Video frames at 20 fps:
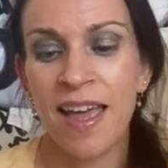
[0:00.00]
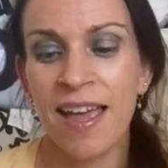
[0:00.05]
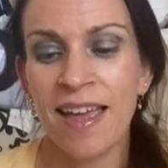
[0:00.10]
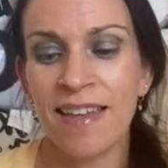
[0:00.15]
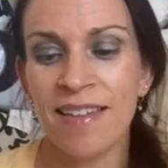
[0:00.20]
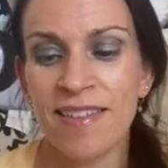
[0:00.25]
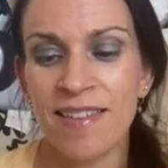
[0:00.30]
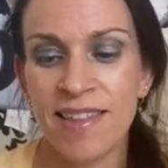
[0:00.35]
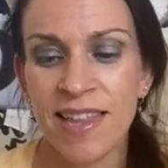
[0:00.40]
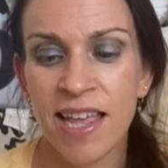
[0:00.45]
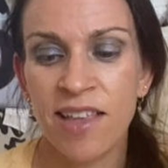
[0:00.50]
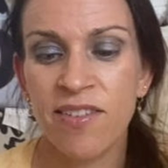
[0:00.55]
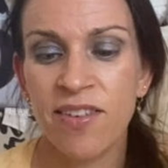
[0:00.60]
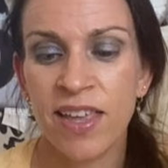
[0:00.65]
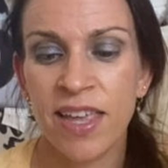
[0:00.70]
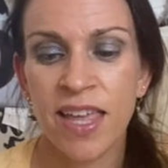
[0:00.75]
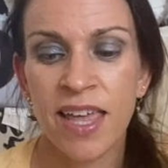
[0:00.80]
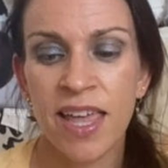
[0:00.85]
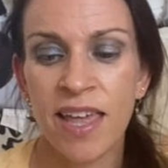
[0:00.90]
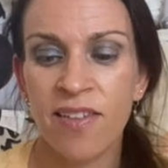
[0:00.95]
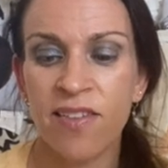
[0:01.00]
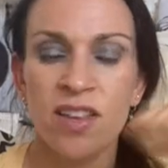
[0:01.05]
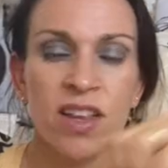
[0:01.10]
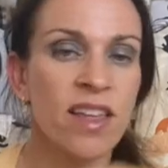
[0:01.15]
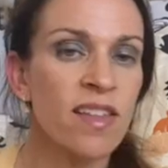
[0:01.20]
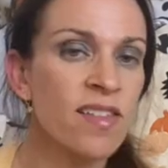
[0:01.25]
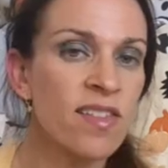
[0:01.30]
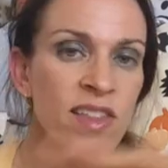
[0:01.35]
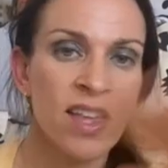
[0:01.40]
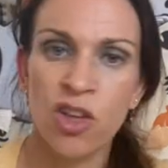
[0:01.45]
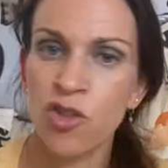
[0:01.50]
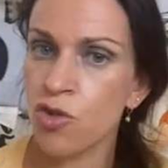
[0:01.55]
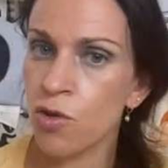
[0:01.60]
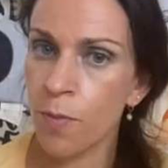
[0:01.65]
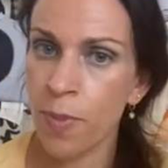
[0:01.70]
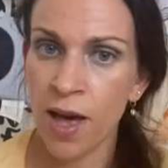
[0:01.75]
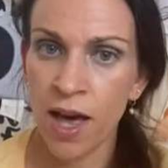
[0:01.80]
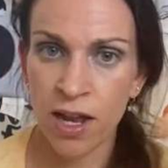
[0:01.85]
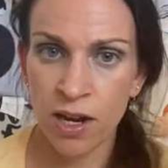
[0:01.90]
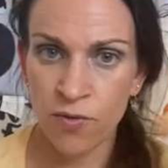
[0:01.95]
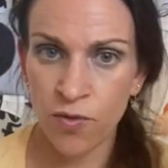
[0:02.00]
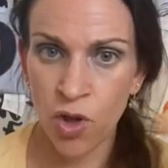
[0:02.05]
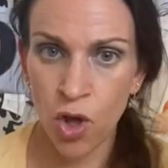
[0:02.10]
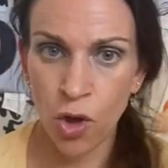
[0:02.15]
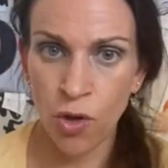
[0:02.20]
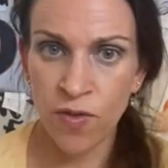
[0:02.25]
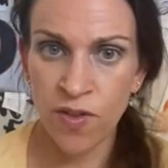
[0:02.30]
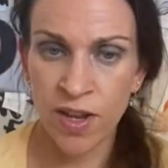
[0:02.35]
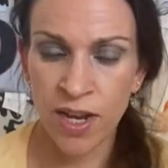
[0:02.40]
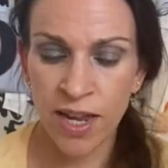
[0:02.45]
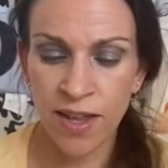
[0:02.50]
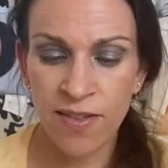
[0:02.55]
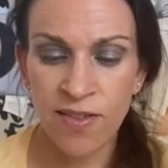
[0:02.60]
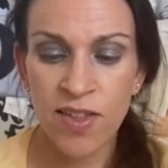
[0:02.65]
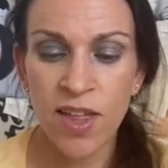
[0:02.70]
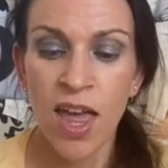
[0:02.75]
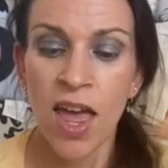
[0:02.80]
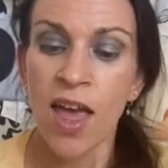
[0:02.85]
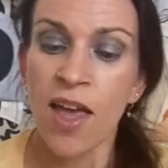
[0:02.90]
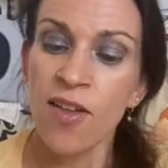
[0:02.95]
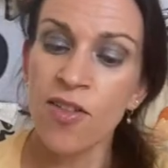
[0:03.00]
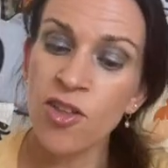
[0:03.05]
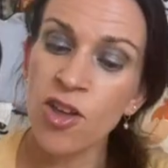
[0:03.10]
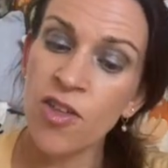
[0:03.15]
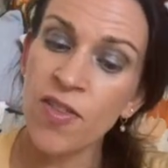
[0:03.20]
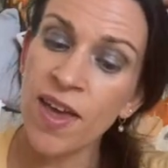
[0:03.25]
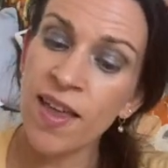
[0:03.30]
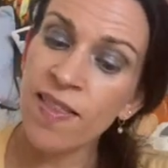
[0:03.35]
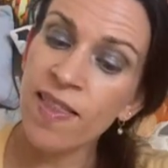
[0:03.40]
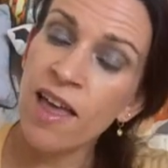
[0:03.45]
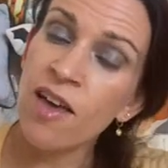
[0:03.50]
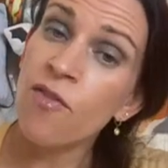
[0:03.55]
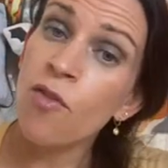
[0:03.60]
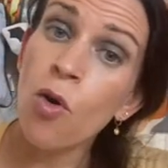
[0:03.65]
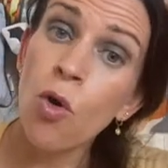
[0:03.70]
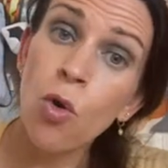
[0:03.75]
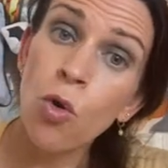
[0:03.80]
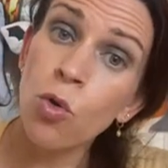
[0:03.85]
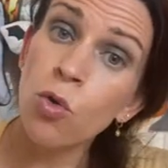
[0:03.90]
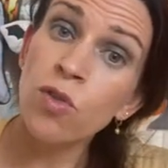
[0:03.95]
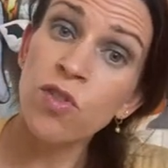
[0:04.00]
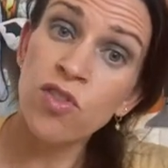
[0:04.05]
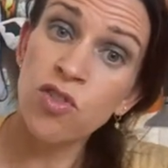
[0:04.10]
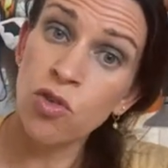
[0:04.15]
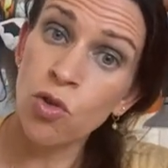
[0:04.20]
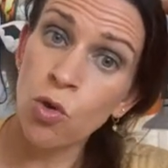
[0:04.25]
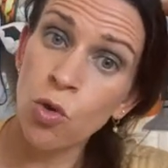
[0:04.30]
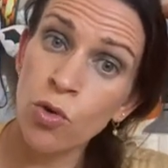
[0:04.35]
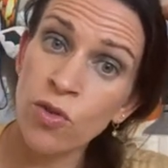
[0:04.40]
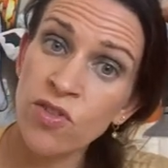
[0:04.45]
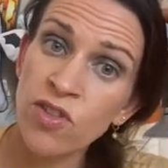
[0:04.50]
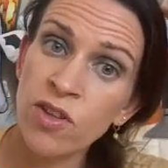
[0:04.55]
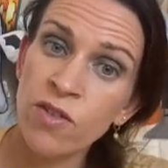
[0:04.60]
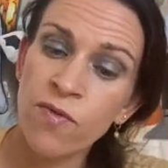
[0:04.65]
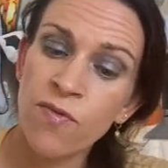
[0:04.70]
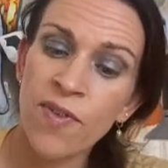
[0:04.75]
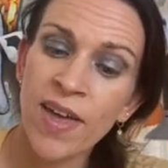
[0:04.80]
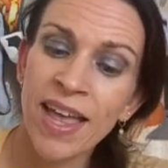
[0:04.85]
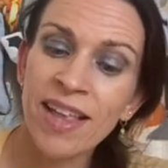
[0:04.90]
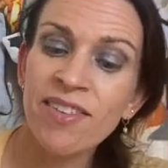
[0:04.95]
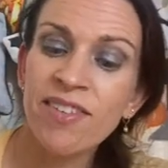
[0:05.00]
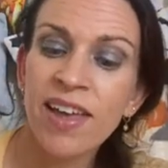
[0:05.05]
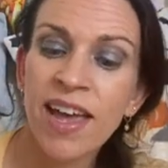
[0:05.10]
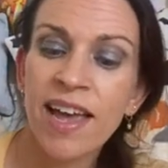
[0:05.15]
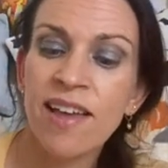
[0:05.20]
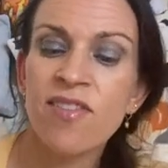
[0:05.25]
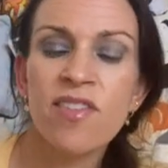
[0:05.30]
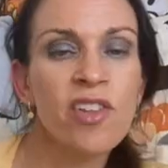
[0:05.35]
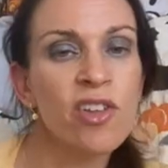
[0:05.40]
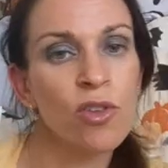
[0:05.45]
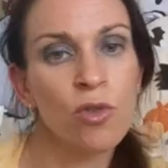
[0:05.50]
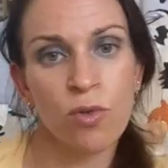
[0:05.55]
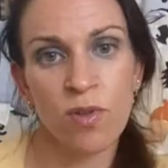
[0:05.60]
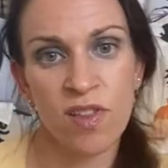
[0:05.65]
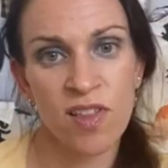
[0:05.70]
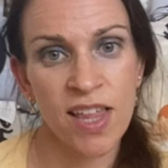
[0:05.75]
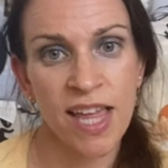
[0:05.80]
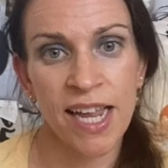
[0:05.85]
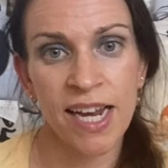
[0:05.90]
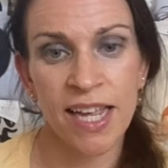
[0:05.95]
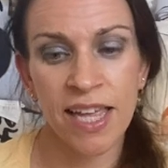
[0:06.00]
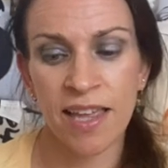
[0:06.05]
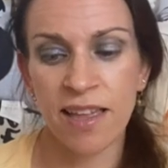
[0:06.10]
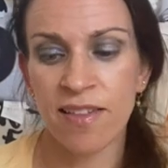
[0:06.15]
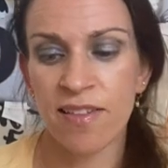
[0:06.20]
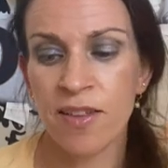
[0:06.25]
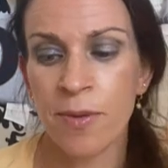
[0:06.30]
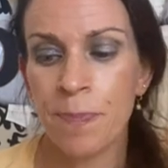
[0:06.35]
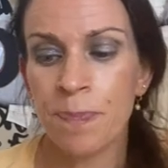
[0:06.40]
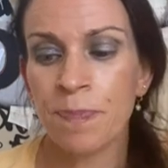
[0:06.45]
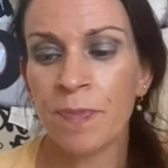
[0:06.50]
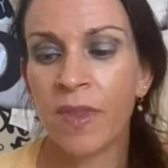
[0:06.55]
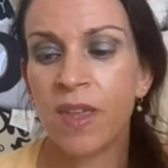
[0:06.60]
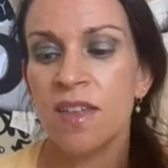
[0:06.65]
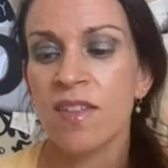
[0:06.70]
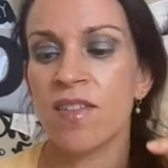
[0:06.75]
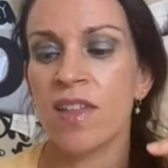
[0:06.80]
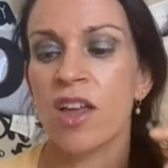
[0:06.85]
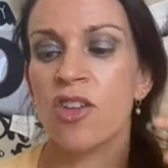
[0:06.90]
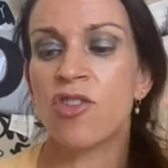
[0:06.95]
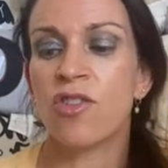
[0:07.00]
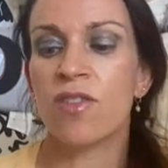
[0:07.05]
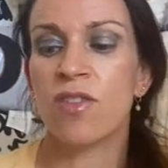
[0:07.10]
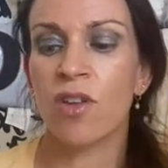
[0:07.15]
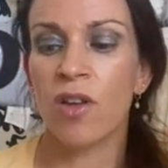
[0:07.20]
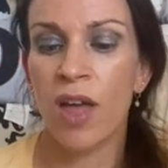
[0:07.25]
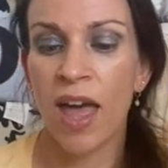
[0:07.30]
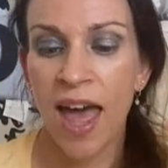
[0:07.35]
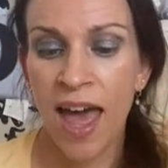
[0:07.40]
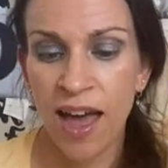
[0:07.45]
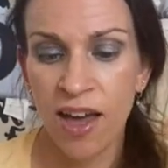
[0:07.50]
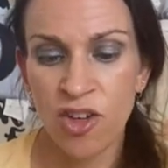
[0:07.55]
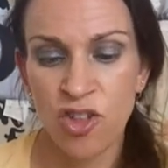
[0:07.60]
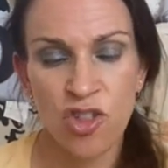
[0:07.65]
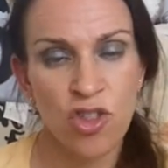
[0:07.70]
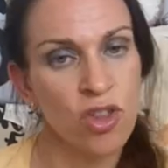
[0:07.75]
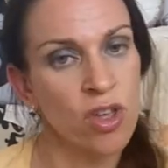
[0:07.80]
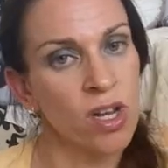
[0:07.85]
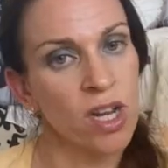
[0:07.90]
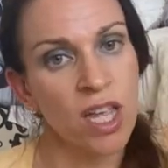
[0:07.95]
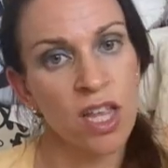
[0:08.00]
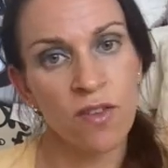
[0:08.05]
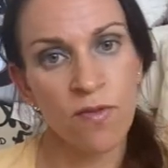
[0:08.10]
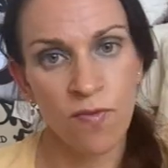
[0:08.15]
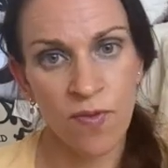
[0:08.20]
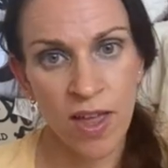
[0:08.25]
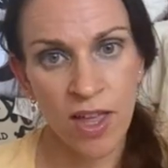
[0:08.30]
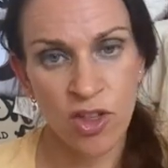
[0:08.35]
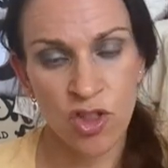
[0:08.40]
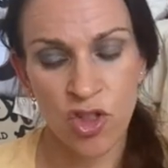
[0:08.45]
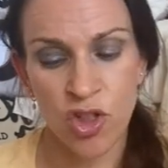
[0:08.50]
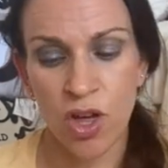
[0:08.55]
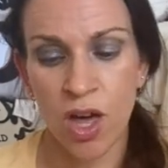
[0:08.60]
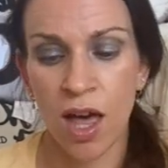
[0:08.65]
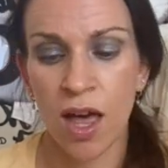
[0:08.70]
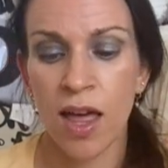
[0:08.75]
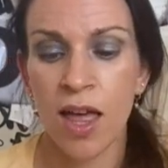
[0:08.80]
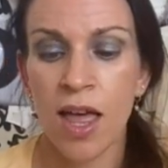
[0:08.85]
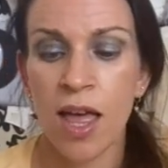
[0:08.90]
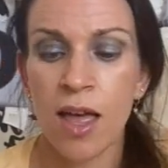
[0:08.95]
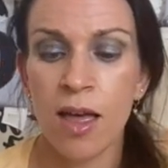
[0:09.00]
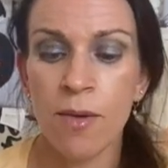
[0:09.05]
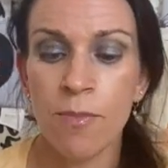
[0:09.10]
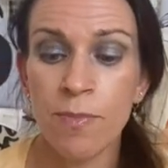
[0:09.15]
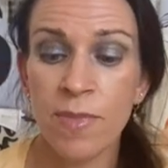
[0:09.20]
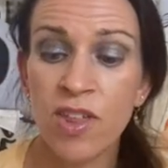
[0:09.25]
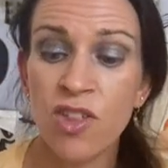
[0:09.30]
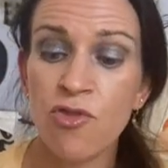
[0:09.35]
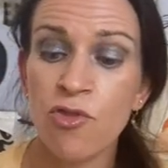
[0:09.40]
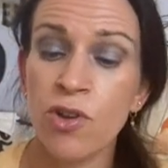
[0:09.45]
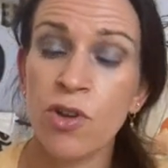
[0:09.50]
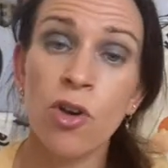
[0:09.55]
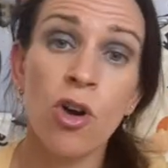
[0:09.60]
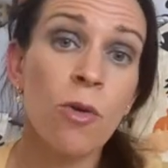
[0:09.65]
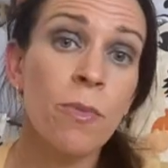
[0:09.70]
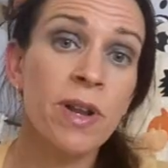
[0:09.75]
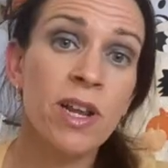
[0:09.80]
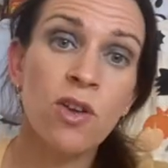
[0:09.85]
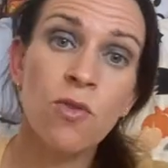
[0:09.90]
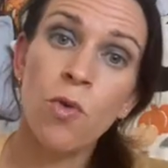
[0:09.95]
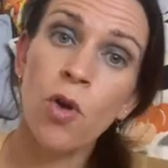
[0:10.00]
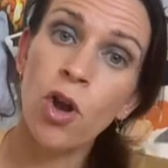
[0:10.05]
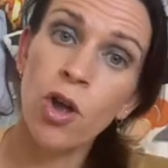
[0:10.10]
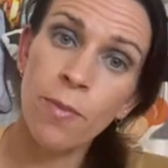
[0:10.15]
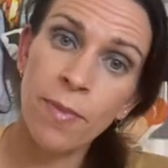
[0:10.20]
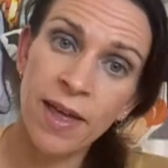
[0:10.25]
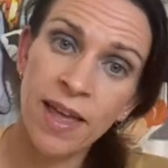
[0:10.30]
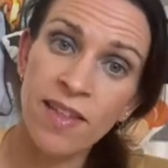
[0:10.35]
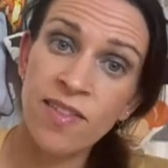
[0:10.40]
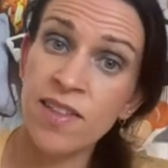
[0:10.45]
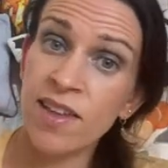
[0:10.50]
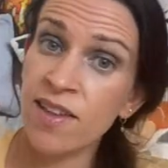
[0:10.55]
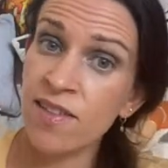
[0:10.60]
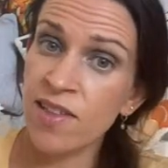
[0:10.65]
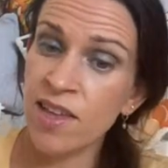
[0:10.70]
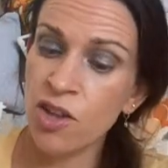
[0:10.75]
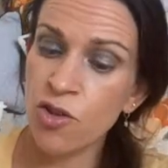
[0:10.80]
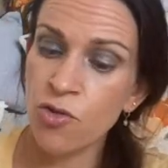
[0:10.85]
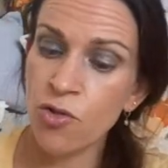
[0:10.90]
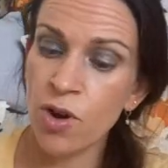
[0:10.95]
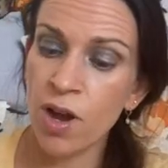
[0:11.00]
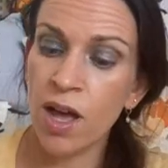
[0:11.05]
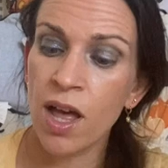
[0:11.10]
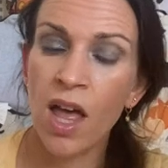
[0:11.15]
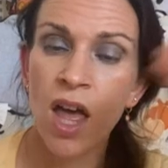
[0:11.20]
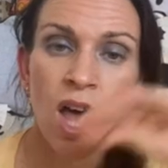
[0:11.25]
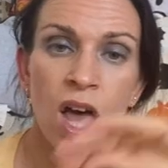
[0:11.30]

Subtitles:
Setting is an essential part of coziness. So they love all sorts of fantastical settings, such as action, adventure, mystery, comedy, romance, etc.